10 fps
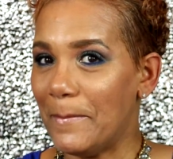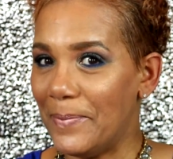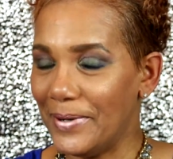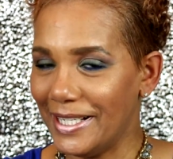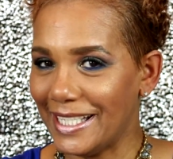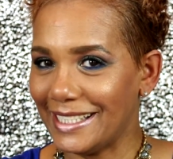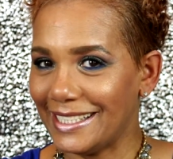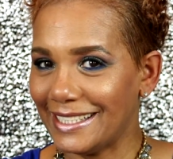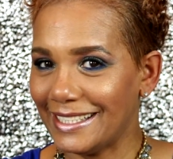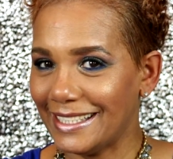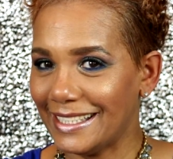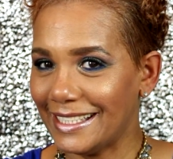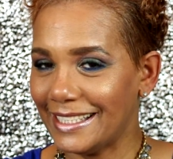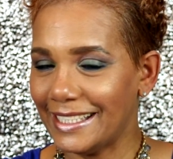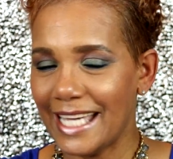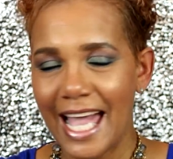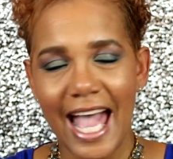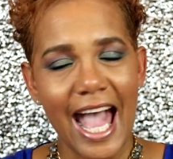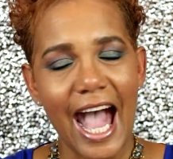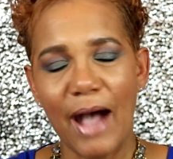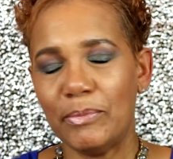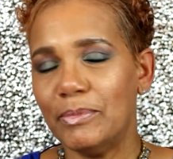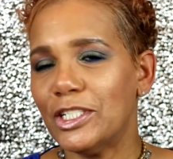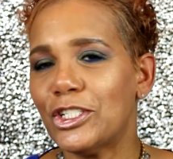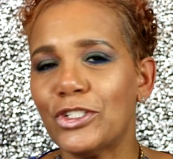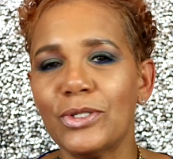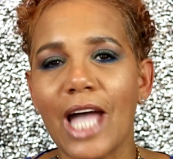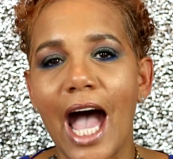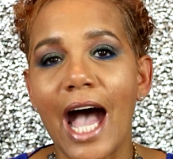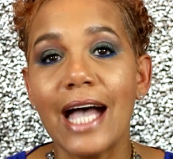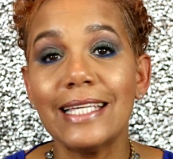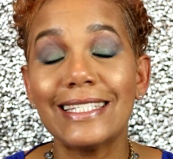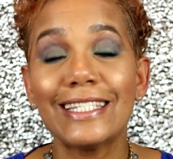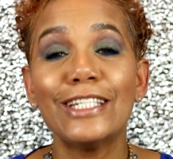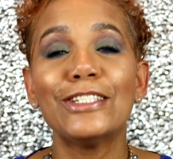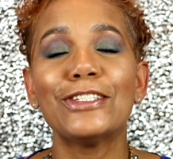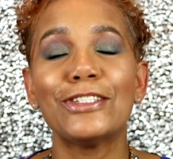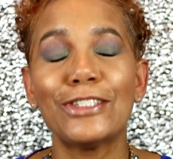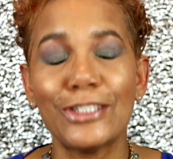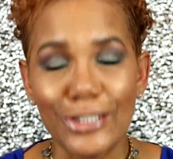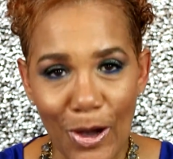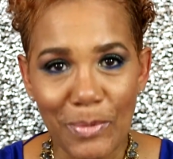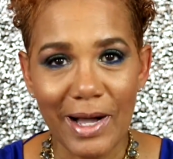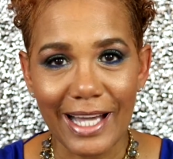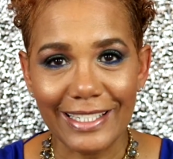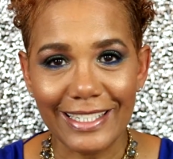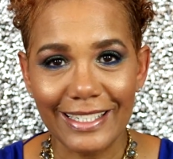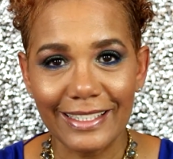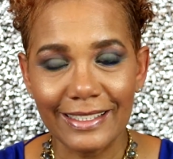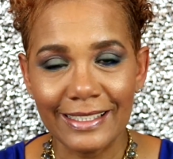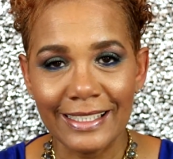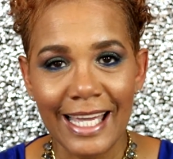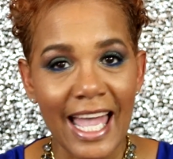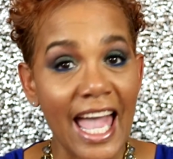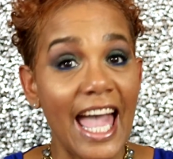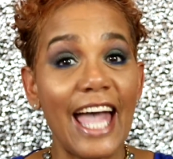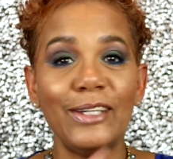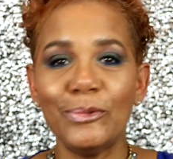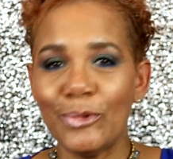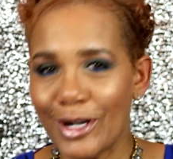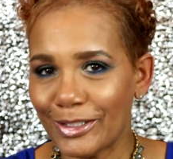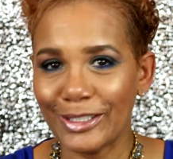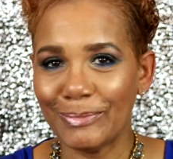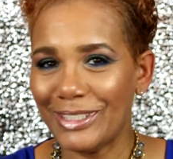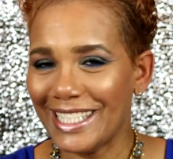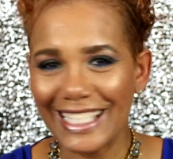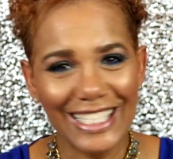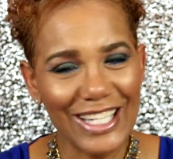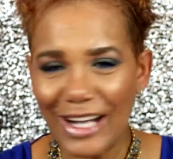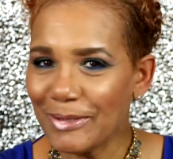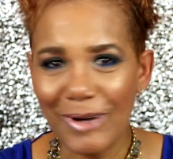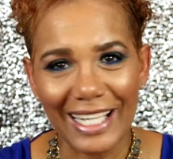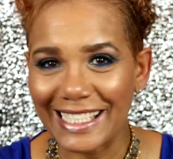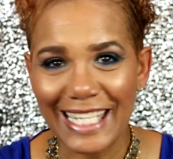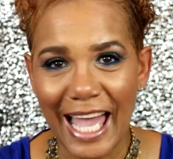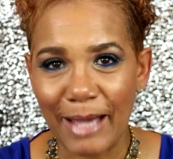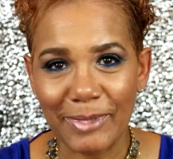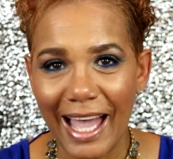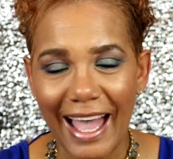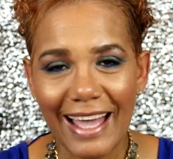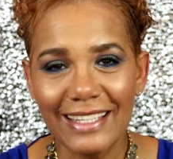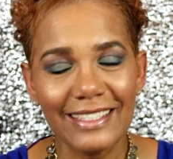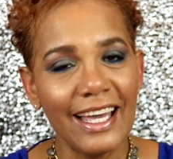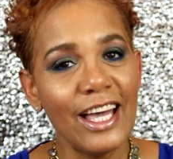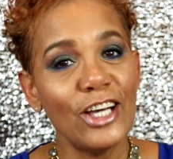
But I missed you guys so much. And welcome to ItsDawnyWawnyTime, guys.